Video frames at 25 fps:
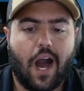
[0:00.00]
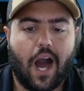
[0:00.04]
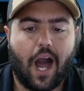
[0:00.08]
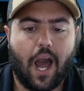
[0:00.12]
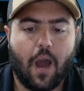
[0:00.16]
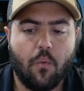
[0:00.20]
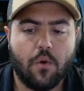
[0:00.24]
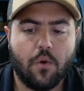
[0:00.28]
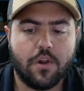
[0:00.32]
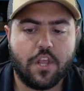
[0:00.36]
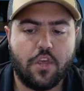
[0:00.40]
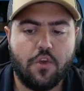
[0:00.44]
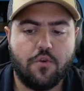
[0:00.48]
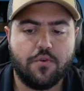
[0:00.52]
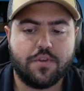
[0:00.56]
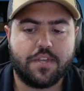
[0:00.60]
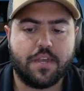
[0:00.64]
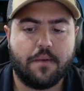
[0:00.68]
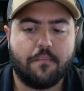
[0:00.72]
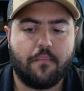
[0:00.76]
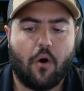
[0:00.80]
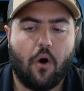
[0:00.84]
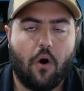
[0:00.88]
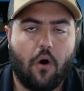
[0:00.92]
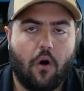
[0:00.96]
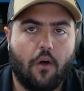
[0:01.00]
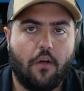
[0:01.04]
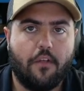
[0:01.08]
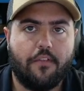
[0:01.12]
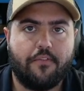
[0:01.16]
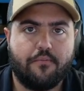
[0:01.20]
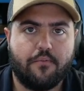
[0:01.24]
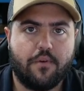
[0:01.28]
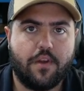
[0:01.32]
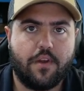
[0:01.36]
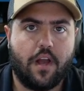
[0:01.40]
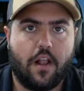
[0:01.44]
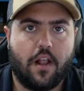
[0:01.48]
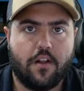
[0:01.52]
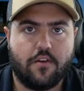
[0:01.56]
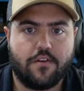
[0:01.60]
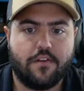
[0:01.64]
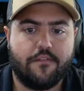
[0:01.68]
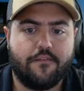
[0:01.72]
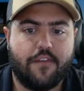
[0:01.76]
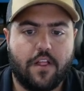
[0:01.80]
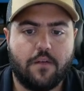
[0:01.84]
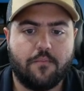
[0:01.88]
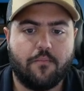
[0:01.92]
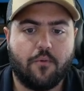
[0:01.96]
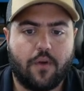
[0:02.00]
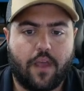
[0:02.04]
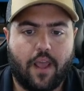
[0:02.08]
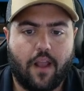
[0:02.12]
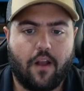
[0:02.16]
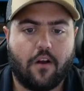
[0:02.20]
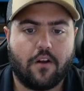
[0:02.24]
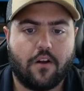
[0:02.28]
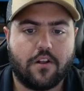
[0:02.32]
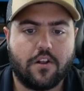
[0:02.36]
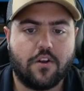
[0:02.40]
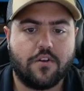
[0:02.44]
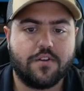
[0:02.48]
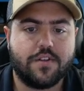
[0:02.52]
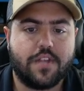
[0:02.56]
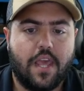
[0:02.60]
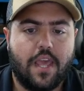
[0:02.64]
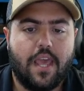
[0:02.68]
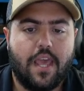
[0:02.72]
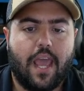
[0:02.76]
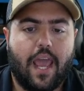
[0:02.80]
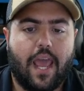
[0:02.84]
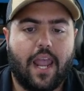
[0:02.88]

I want to use up all 300 available characters,